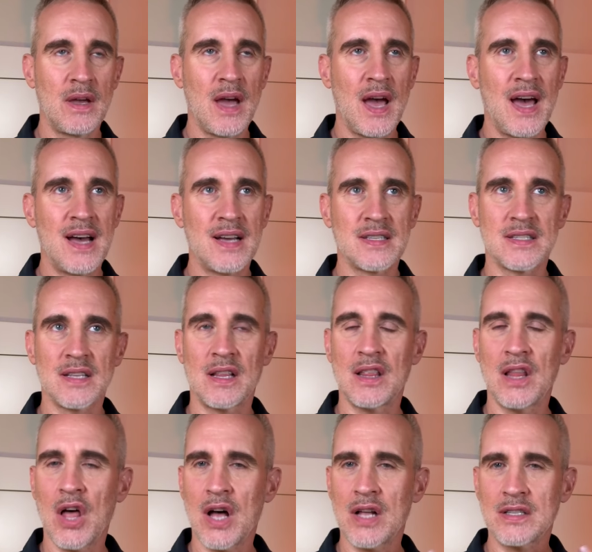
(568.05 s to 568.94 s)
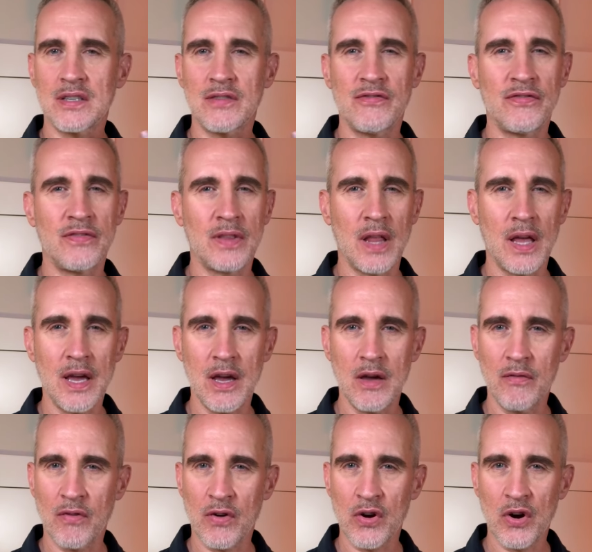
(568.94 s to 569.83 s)
has lots of
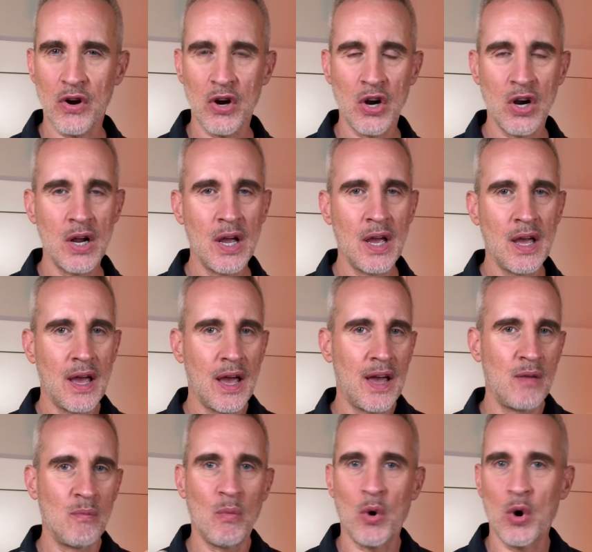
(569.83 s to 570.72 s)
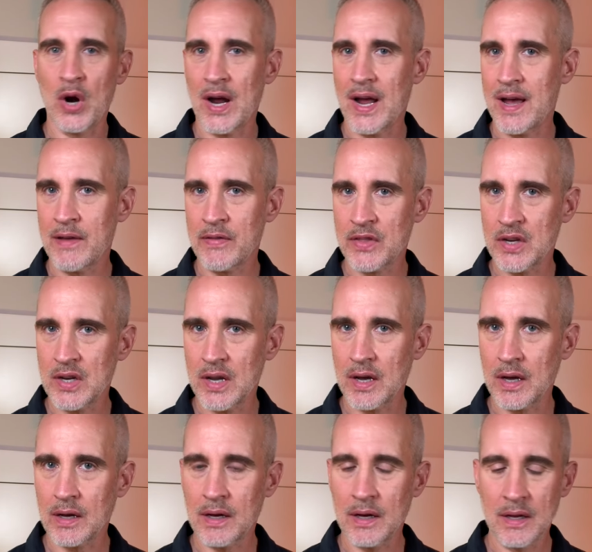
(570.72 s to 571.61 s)
flavor and more
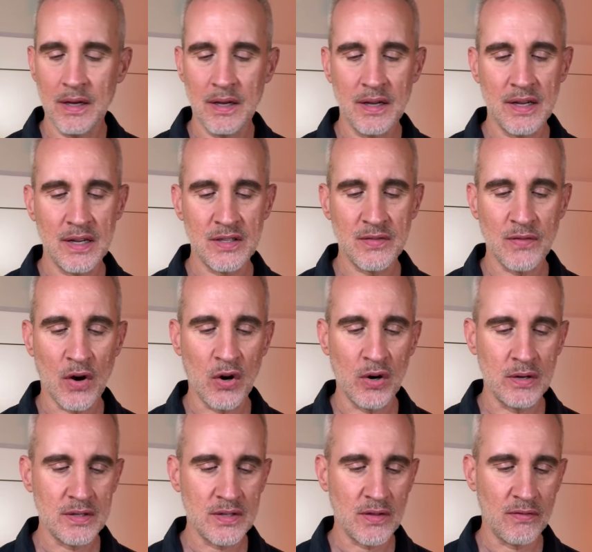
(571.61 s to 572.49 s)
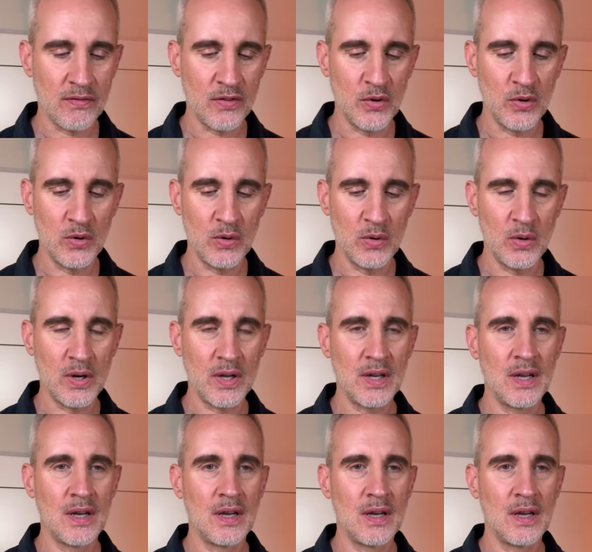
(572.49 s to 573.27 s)
ethnic as far as the food,